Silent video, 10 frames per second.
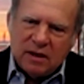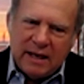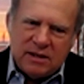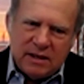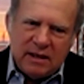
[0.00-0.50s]

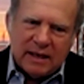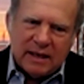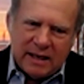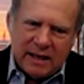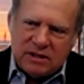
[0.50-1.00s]
18,
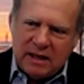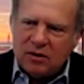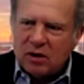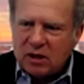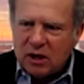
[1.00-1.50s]
19,
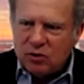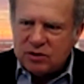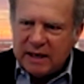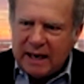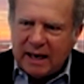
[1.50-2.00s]
they're closed
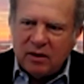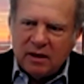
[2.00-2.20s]
now.